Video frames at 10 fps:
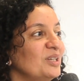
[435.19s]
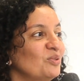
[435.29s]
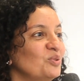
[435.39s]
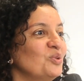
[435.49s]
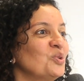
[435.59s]
We
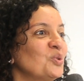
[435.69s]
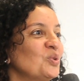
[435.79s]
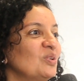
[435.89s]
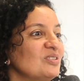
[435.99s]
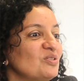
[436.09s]
don't
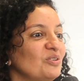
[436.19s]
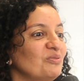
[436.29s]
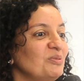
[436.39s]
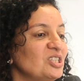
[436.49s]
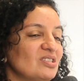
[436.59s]
know,
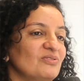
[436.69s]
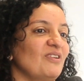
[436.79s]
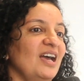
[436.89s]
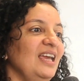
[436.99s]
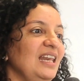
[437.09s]
we just
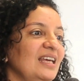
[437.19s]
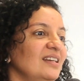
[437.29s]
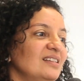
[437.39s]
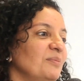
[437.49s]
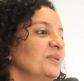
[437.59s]
file
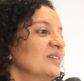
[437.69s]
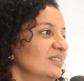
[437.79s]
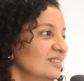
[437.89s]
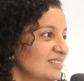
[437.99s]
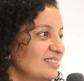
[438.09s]
and it
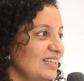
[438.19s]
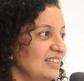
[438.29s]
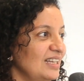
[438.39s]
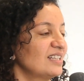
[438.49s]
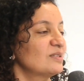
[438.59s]
appears.
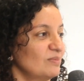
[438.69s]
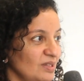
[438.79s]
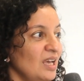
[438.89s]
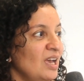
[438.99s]
And that's...